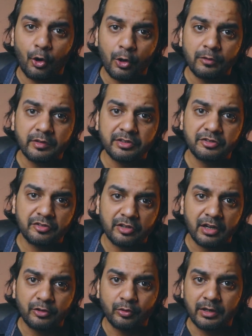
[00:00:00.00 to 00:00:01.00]
Always
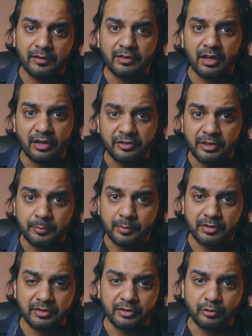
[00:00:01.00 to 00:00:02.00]
try to give the
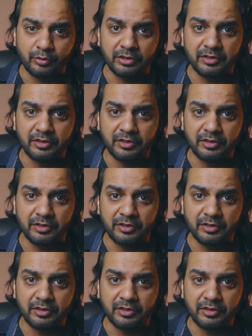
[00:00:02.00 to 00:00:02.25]
100% to the